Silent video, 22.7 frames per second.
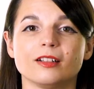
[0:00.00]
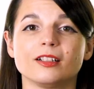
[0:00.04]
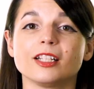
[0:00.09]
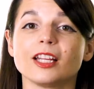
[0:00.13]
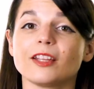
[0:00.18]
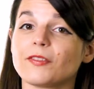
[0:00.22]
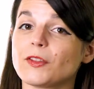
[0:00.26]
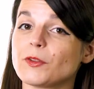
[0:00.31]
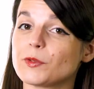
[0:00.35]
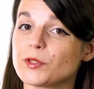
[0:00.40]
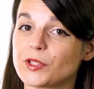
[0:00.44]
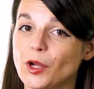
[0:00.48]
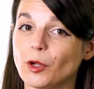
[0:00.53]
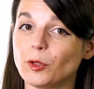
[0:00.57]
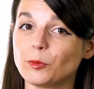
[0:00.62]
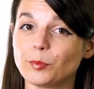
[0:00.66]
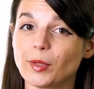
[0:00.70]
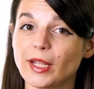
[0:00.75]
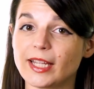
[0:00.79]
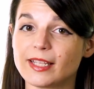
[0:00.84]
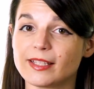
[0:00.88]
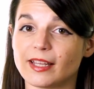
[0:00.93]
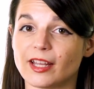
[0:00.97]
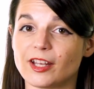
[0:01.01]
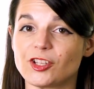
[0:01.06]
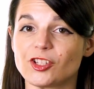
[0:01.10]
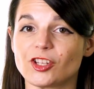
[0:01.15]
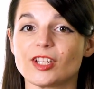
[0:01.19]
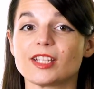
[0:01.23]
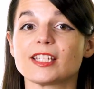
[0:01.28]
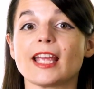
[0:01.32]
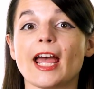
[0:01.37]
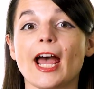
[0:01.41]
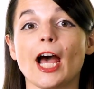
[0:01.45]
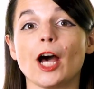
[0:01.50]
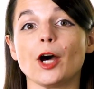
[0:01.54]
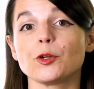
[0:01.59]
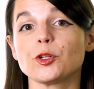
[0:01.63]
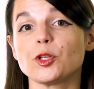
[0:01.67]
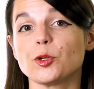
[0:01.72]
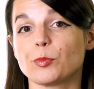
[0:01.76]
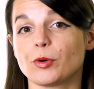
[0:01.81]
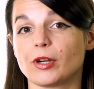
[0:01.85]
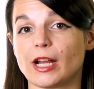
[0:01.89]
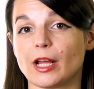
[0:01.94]
If you don't pay attention to how
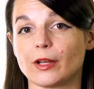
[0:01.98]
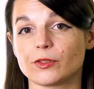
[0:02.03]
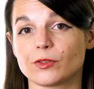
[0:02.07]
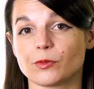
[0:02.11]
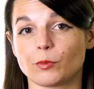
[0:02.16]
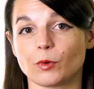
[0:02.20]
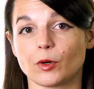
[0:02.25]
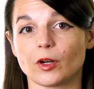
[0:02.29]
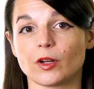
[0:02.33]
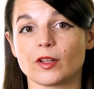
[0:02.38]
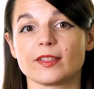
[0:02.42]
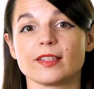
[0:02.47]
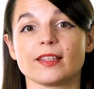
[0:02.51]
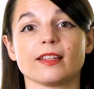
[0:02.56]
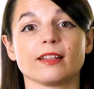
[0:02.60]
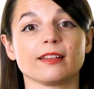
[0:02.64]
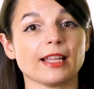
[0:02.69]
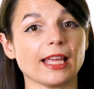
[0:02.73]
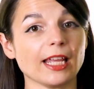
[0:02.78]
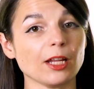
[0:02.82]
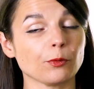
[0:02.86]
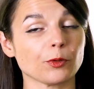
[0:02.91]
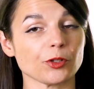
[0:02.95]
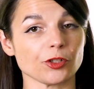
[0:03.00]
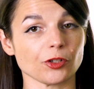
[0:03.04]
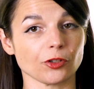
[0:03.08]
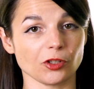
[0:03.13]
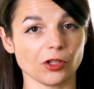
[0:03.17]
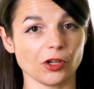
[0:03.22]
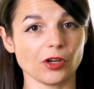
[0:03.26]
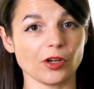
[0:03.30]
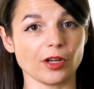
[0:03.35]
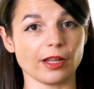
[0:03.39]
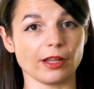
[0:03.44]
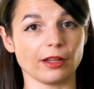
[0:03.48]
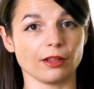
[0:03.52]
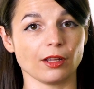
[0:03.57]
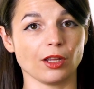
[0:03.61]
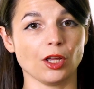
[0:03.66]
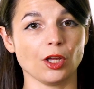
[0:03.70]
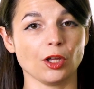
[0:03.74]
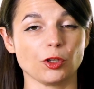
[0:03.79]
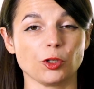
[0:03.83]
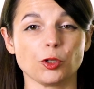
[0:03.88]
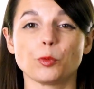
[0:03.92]
you pronounce words in the language you're learning,
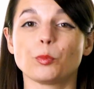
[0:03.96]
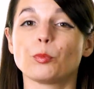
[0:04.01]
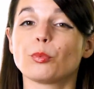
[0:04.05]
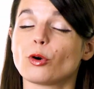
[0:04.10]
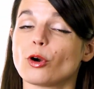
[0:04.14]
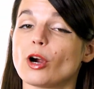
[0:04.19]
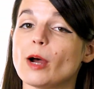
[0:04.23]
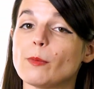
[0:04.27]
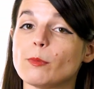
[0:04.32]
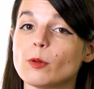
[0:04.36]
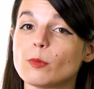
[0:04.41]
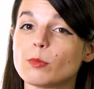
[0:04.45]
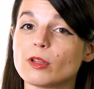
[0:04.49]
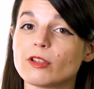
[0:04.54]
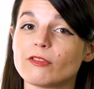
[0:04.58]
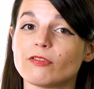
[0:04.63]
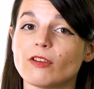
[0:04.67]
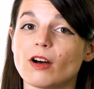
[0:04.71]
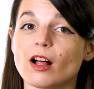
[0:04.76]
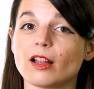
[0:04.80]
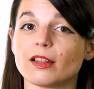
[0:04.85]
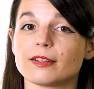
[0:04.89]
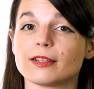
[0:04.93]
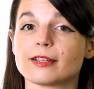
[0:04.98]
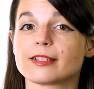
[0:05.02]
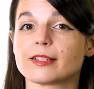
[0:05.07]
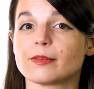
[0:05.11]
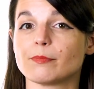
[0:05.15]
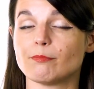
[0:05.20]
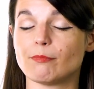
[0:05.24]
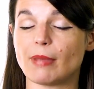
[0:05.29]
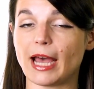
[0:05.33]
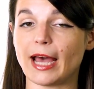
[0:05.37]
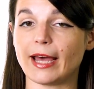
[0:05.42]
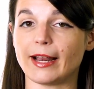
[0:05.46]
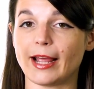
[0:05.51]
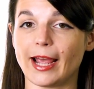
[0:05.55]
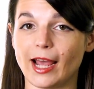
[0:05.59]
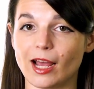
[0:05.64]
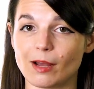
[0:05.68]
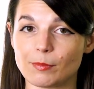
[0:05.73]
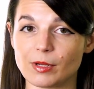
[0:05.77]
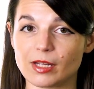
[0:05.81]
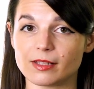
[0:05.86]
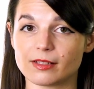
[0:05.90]
you'll probably fall into some bad
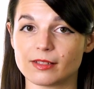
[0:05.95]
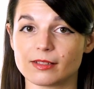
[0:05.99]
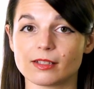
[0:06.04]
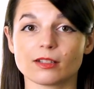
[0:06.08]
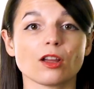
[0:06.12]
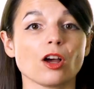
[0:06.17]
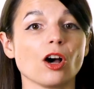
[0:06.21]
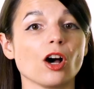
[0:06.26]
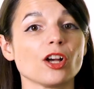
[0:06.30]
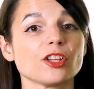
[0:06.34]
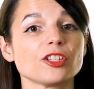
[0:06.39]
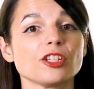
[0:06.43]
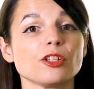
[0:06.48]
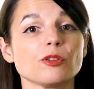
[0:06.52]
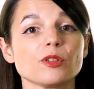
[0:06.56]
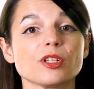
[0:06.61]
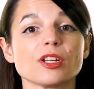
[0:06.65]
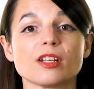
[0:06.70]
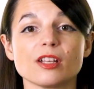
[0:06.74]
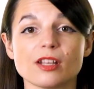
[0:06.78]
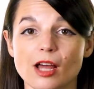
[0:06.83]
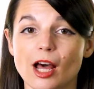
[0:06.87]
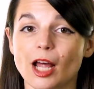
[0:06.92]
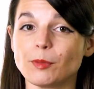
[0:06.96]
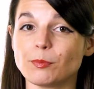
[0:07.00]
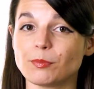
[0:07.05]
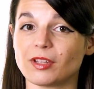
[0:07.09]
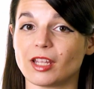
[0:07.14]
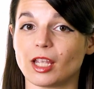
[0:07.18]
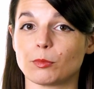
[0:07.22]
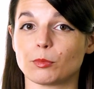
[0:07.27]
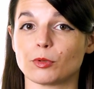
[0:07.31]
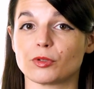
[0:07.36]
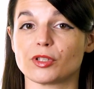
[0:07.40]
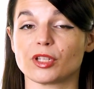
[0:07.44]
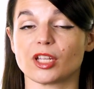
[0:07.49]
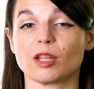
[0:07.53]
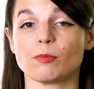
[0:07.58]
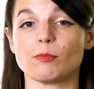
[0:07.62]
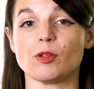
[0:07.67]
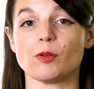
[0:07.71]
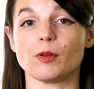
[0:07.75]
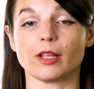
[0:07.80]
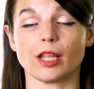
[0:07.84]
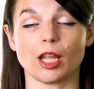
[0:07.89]
habits that cause you to not be able to
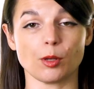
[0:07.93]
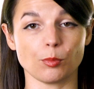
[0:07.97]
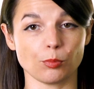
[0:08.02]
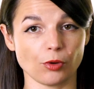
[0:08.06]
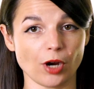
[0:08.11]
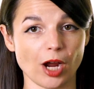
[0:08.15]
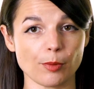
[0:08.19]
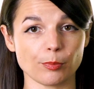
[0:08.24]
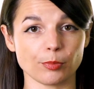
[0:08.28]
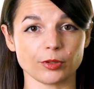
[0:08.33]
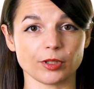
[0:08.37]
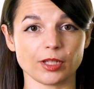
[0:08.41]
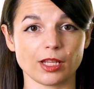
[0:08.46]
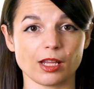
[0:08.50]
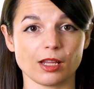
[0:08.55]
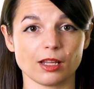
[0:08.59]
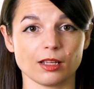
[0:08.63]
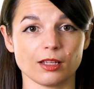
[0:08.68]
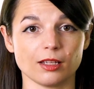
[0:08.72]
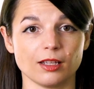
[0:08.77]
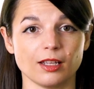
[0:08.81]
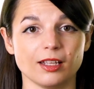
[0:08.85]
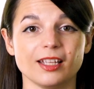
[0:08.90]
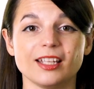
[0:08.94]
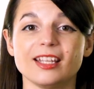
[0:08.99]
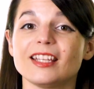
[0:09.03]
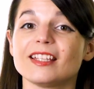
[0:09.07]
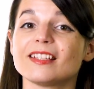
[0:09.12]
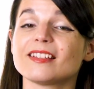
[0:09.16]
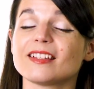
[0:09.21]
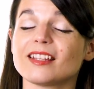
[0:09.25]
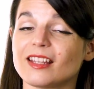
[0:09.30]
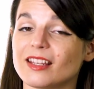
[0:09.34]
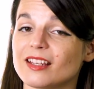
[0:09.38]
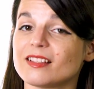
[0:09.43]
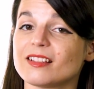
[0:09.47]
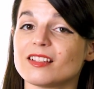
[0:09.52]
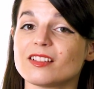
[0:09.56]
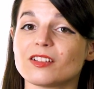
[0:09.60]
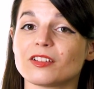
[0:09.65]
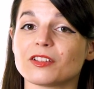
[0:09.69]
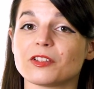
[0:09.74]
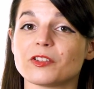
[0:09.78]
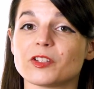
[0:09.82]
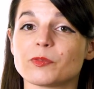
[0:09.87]
communicate properly. It's easy
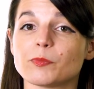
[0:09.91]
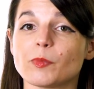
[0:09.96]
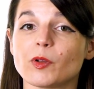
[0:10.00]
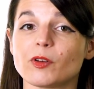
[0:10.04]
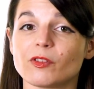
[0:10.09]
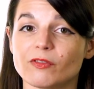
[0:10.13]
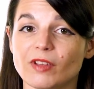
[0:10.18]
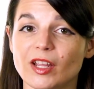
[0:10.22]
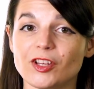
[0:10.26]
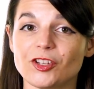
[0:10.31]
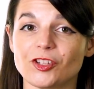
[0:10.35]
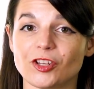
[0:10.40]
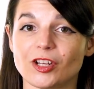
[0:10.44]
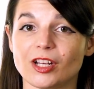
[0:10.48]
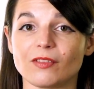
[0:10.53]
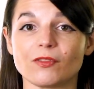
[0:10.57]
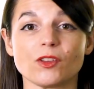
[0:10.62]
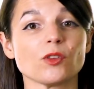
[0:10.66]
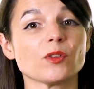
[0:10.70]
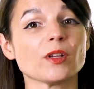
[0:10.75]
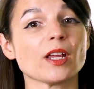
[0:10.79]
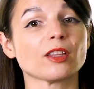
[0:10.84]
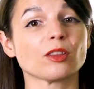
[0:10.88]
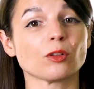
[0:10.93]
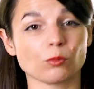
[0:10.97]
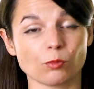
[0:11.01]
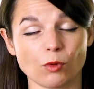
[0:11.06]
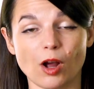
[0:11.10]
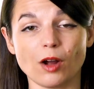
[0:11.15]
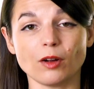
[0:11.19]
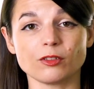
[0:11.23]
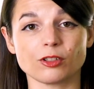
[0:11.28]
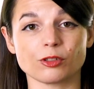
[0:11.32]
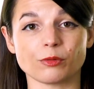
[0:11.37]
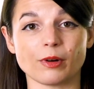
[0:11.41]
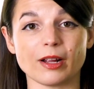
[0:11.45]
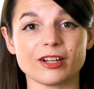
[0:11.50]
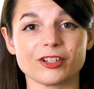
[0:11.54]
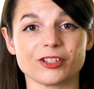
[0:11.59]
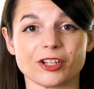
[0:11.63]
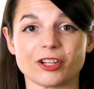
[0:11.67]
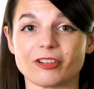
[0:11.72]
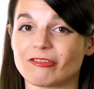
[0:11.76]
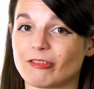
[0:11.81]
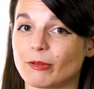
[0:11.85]
to lose motivation if you take the wrong
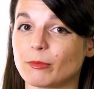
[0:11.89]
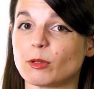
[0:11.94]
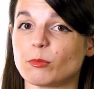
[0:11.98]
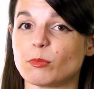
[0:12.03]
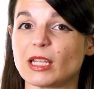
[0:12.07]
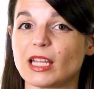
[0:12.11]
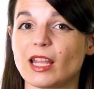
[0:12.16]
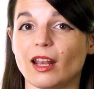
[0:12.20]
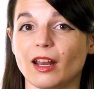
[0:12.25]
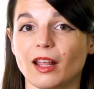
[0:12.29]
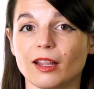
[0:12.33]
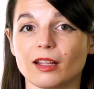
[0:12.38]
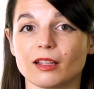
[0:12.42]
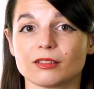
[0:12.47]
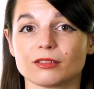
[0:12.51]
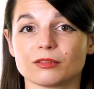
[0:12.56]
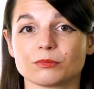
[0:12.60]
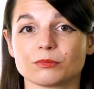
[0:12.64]
direction from the beginning.